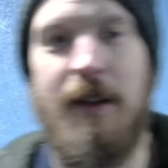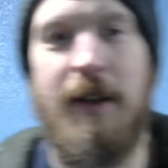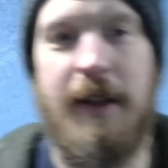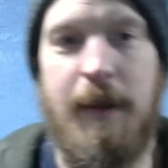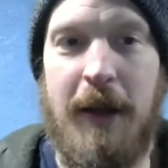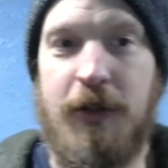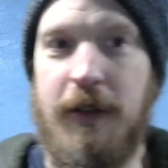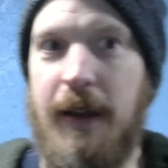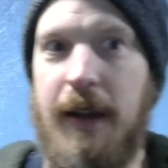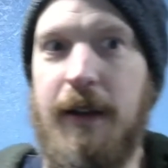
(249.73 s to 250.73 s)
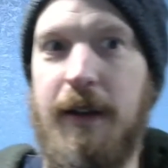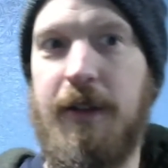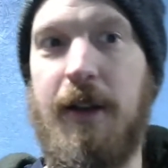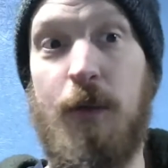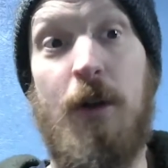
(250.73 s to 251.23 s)
he mentioned that, and it's
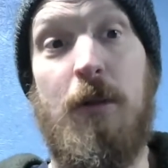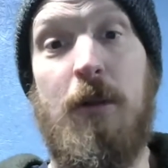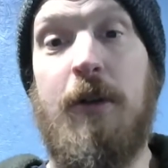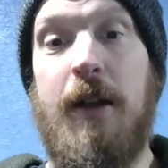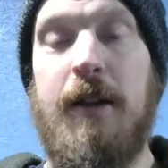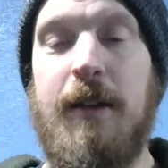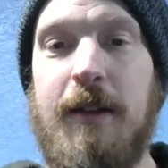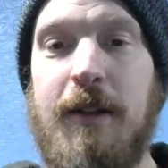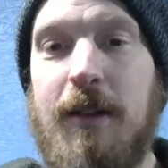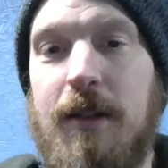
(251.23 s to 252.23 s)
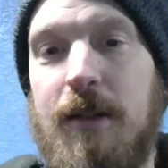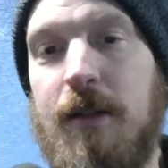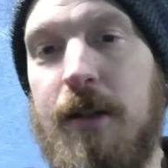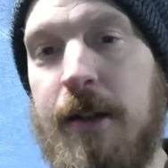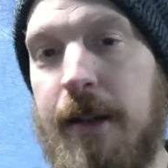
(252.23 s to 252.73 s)
like, whoa, okay,
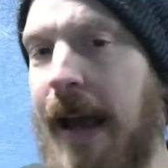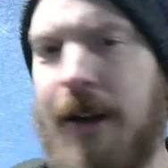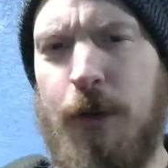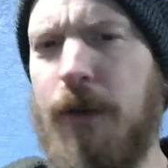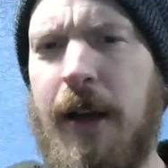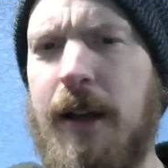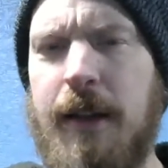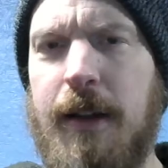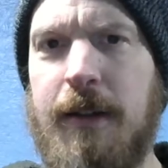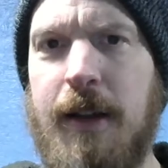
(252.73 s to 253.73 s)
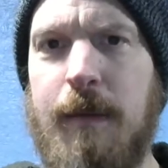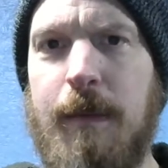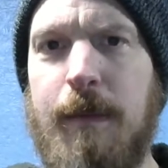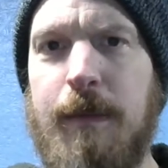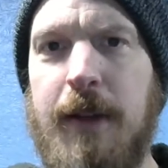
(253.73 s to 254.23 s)
he had to have had that
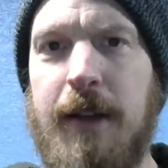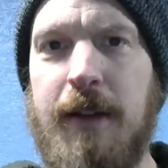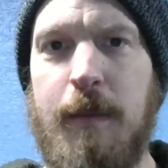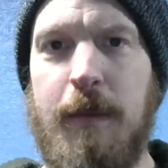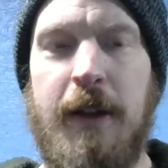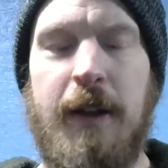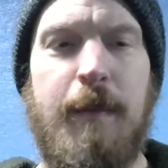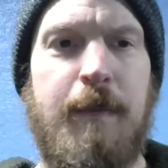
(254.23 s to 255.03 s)
same thing.